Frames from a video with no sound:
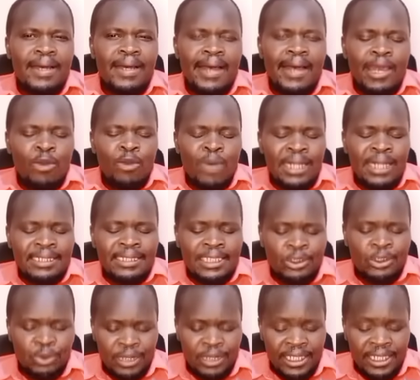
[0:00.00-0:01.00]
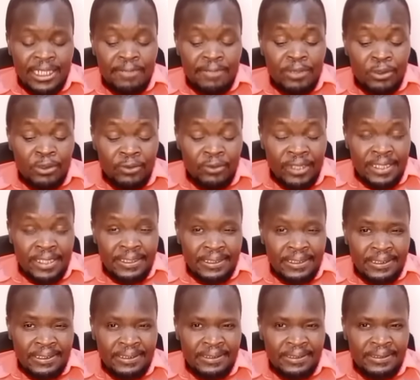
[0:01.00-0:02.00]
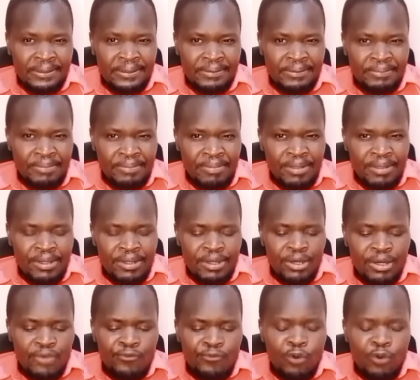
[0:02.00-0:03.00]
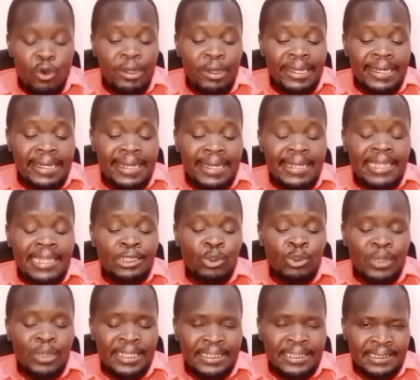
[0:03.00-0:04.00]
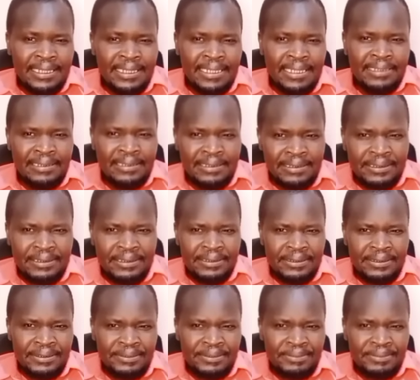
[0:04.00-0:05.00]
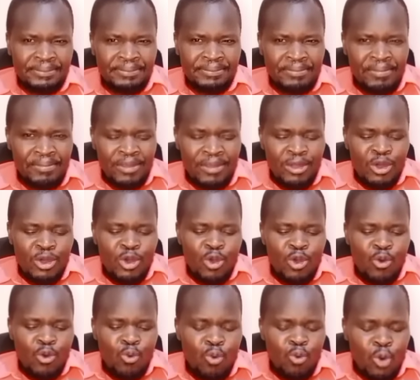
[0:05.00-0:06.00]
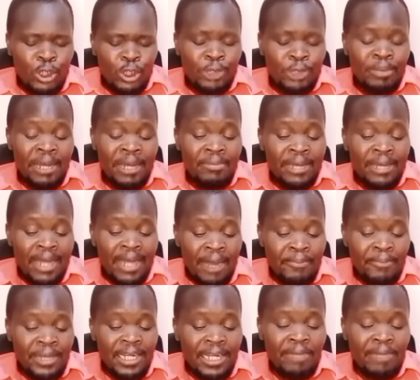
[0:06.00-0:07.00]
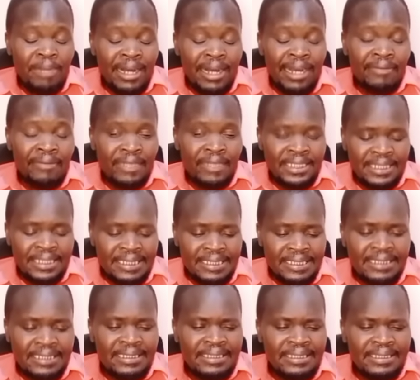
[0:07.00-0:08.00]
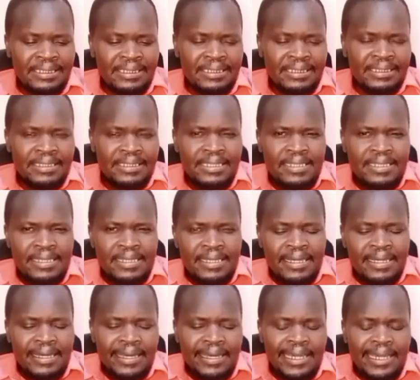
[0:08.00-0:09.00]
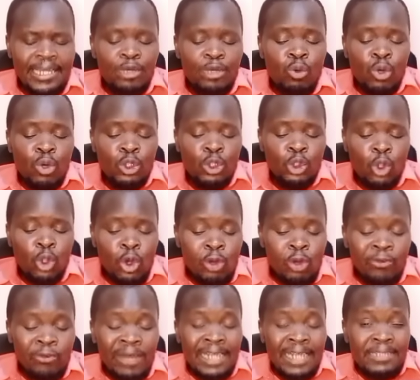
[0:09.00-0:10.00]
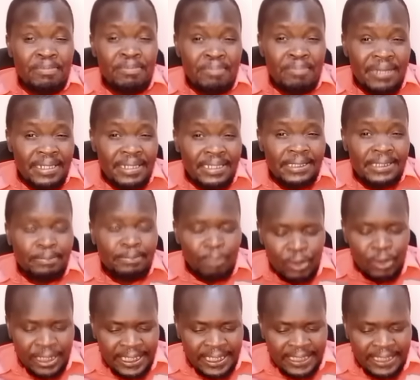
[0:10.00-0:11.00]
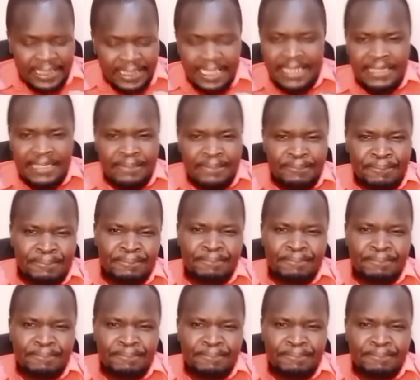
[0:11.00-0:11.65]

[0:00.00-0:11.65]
I want us to dig deep into this for Kenyans to understand what might be happening behind the scenes and what all that means politically.